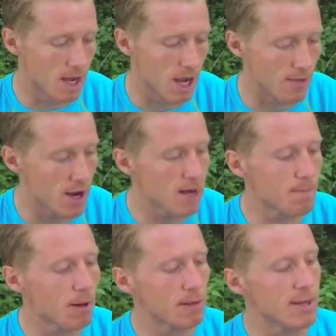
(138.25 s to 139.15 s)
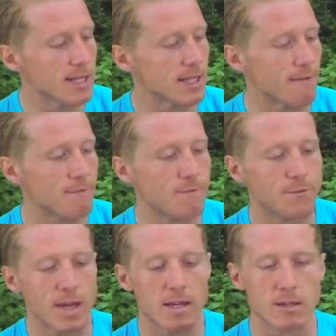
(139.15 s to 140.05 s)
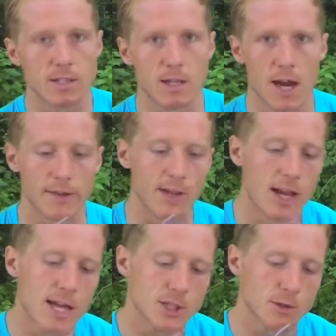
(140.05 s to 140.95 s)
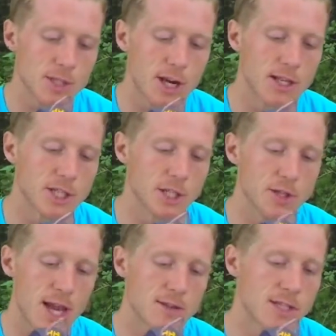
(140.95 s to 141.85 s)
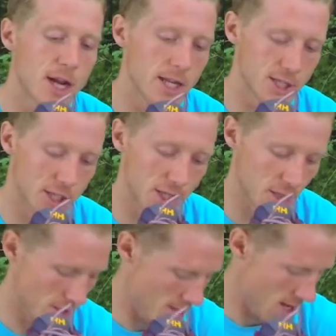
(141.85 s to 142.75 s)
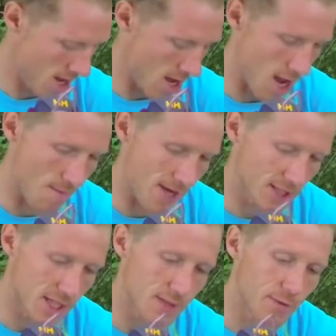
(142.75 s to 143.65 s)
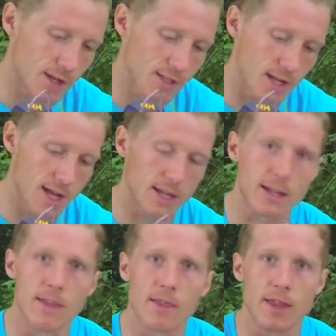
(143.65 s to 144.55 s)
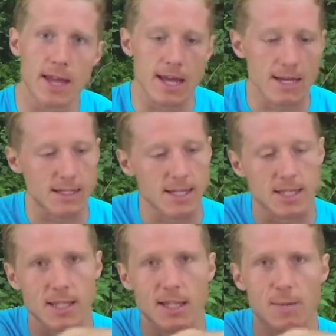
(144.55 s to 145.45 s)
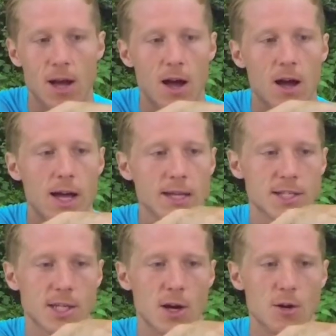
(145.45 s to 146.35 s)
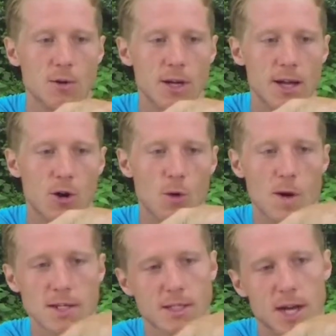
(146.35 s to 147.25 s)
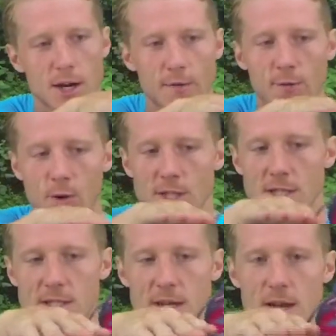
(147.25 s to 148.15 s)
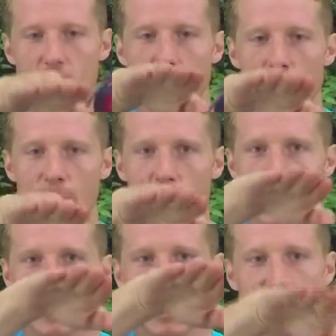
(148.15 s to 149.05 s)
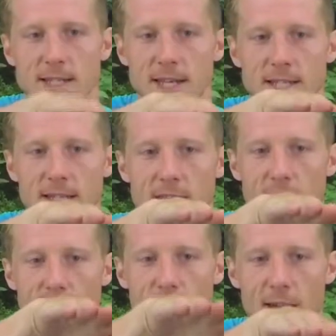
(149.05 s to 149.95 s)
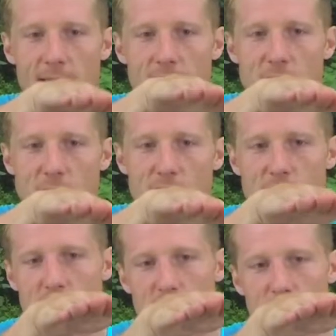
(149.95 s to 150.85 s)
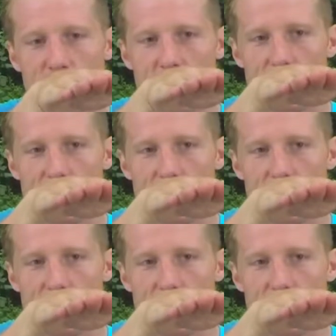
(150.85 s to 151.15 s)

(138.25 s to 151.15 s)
The only problem is it feels like the lateral side of the shoe, the outside of the shoe, it just feels like it sits a little bit high, so almost kind of forces my foot, instead of sitting kind of flat in the shoe, to kind of